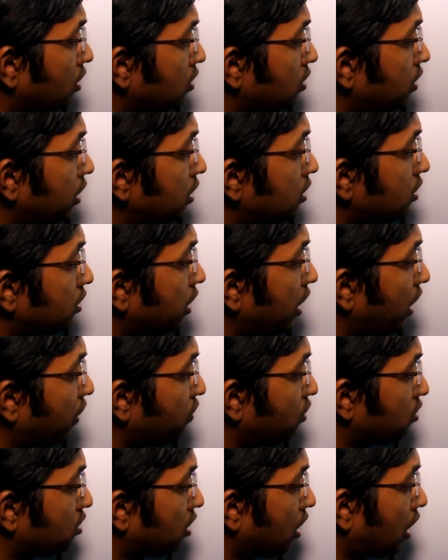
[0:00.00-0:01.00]
this
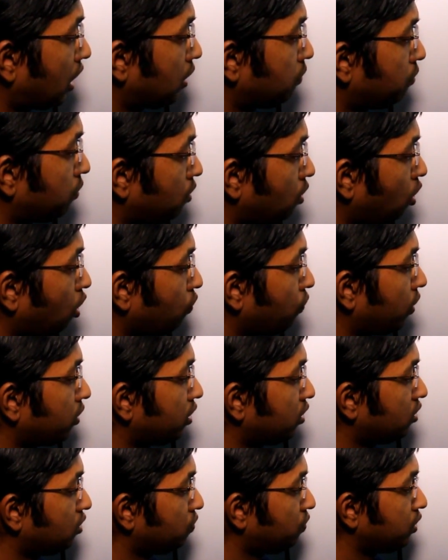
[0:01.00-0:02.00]
karyotype of an
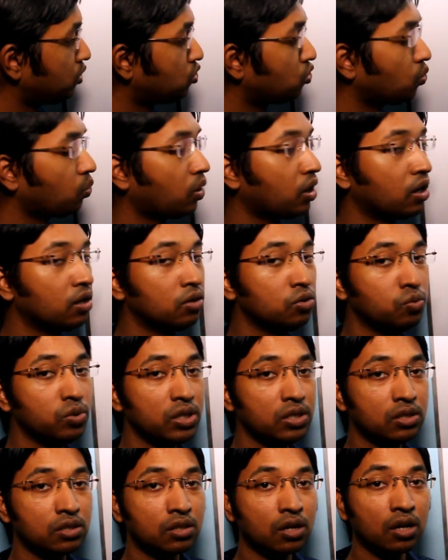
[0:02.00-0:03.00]
individual
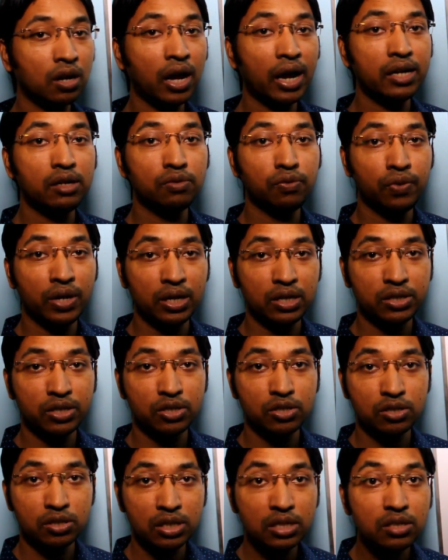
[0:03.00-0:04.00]
with
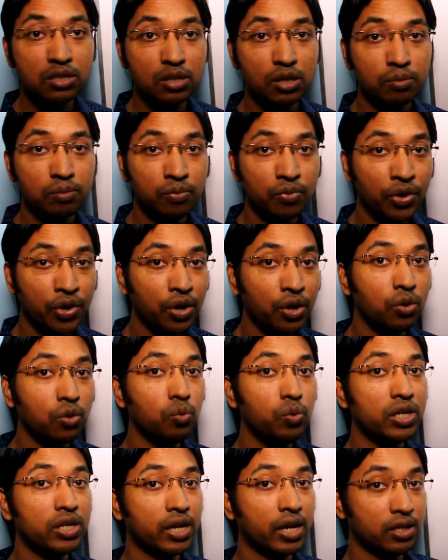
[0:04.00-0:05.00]
Klinefelter syndrome,
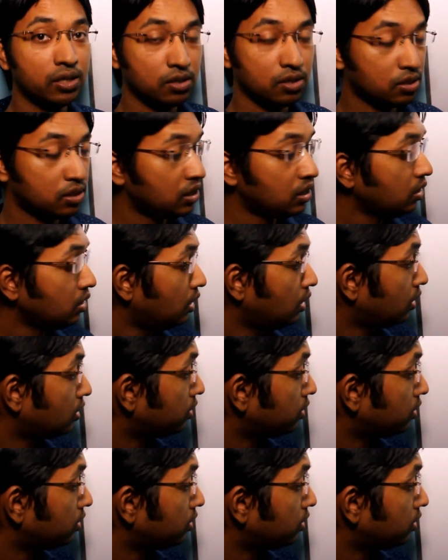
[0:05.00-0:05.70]
we can see